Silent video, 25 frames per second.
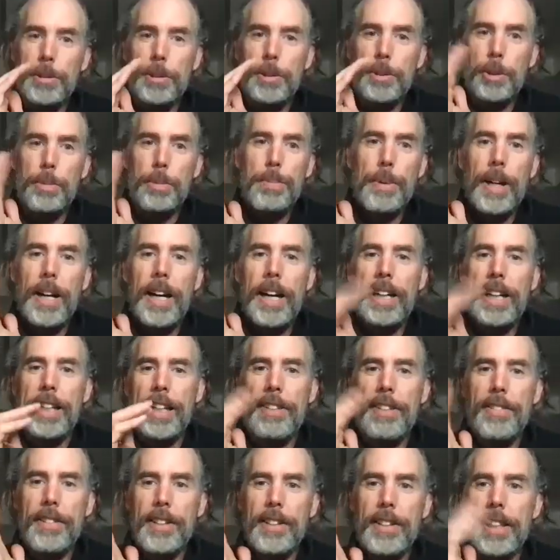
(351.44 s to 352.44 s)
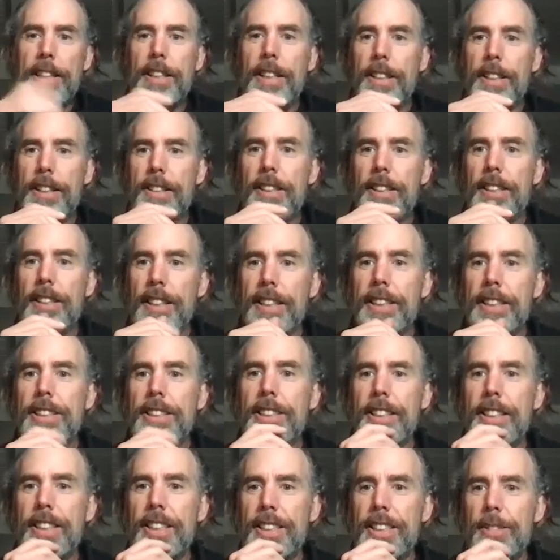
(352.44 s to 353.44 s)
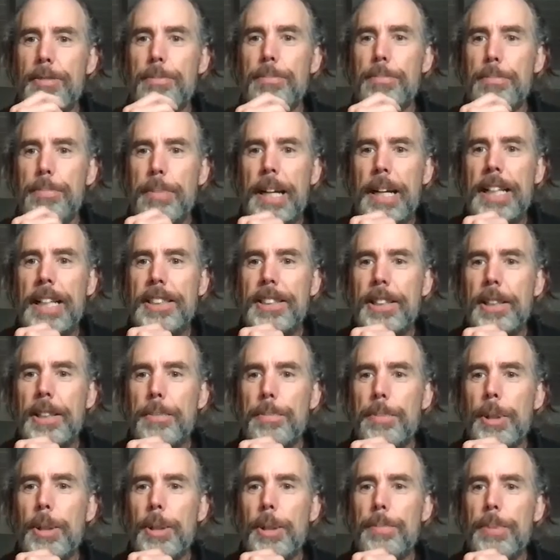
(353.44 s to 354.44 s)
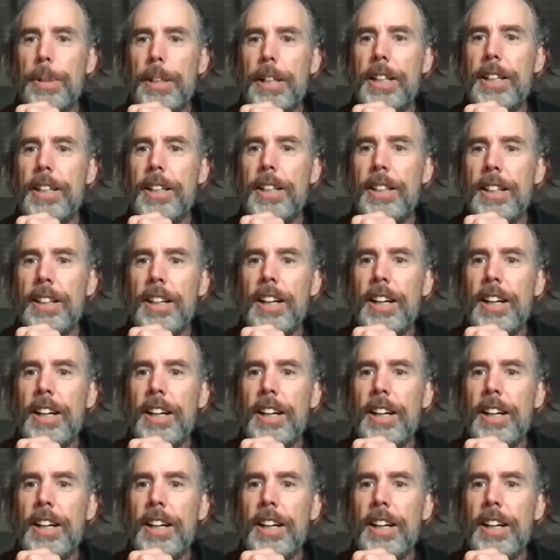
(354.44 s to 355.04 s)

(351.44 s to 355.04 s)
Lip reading: super high level, like collegiate basketball player.